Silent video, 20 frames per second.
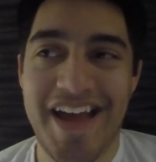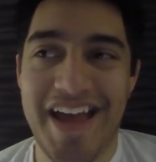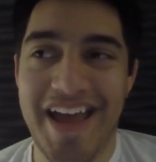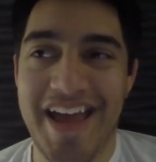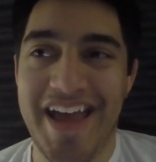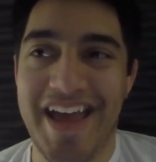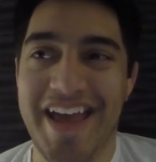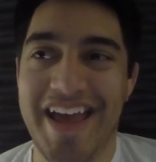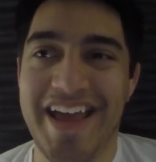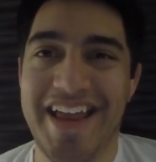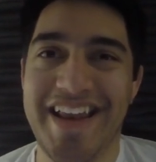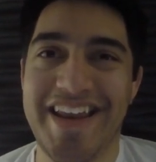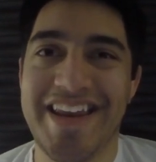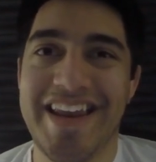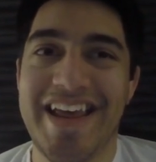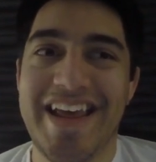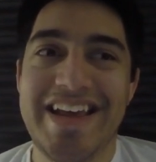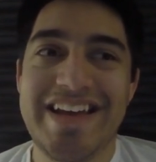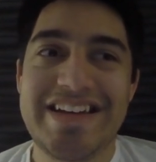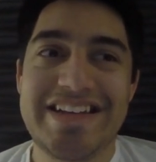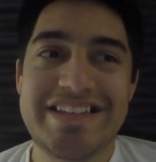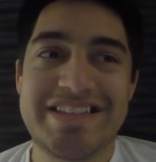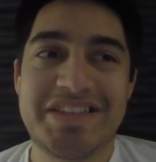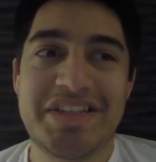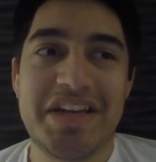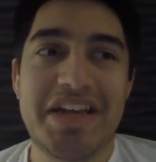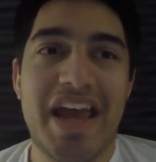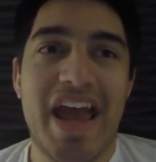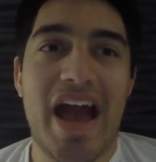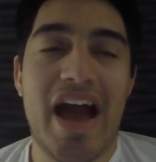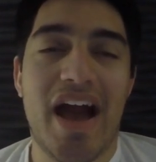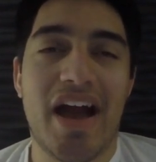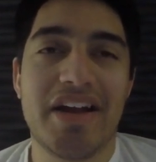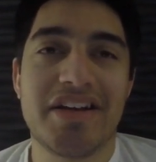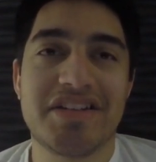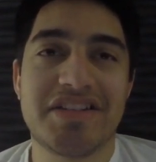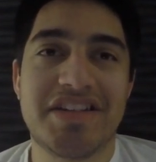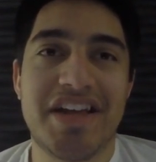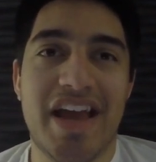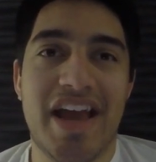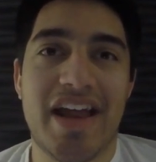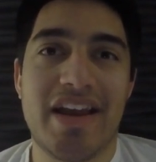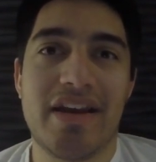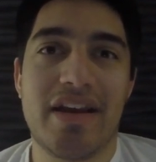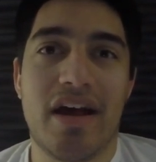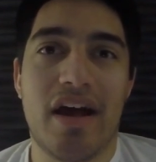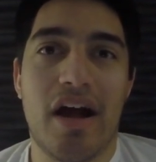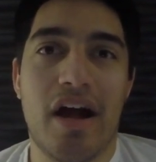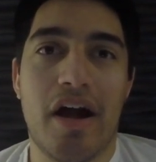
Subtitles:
And she's like, yeah, I understand.